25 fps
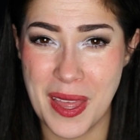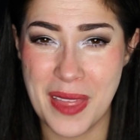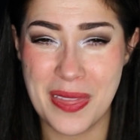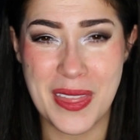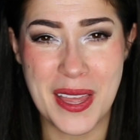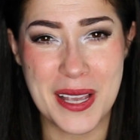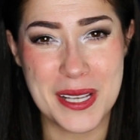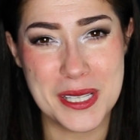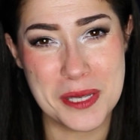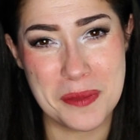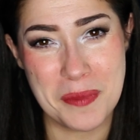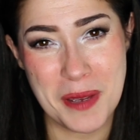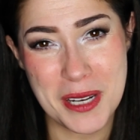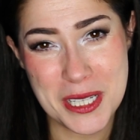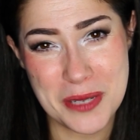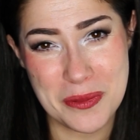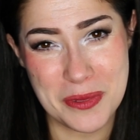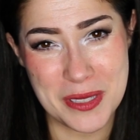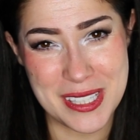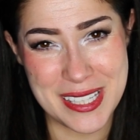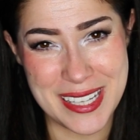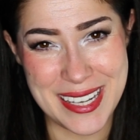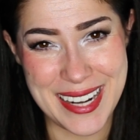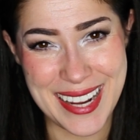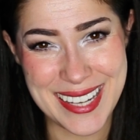Thanks so much, and we'll
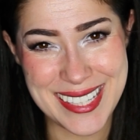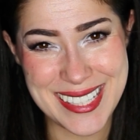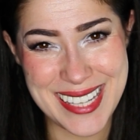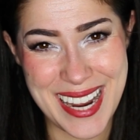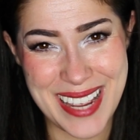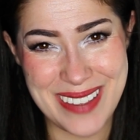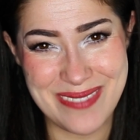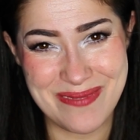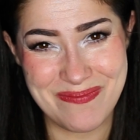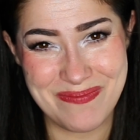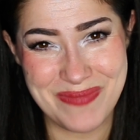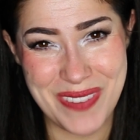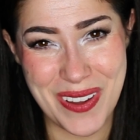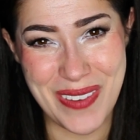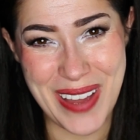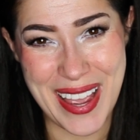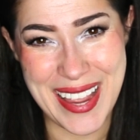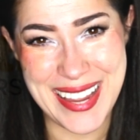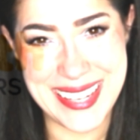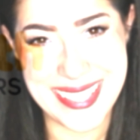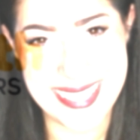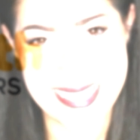see you next time. Bye-bye.